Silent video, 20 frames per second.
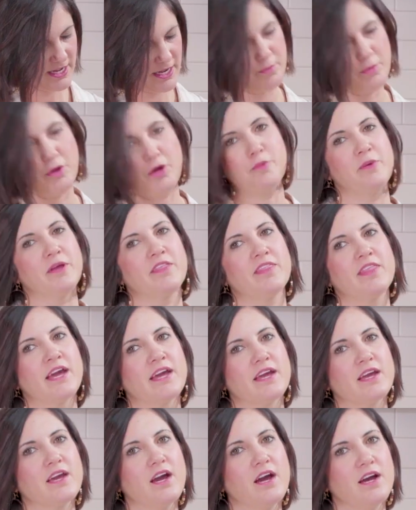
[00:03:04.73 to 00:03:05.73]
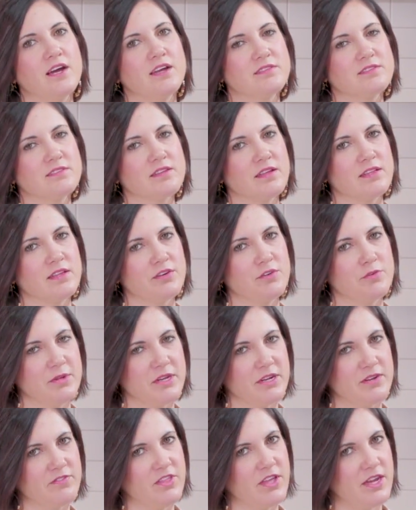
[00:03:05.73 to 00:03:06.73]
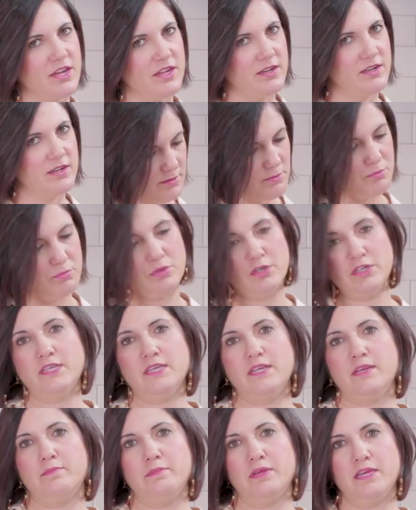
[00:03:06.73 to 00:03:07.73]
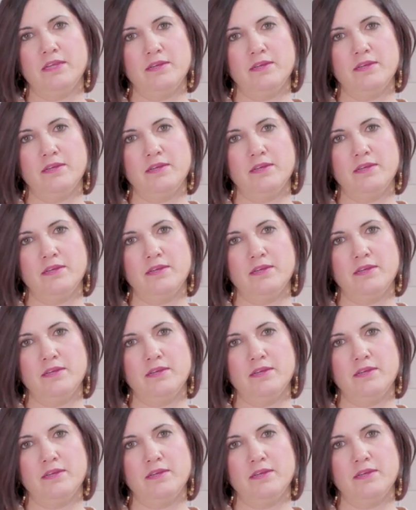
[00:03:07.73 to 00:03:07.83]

and I'm hoping that cuts a little bit of that pretend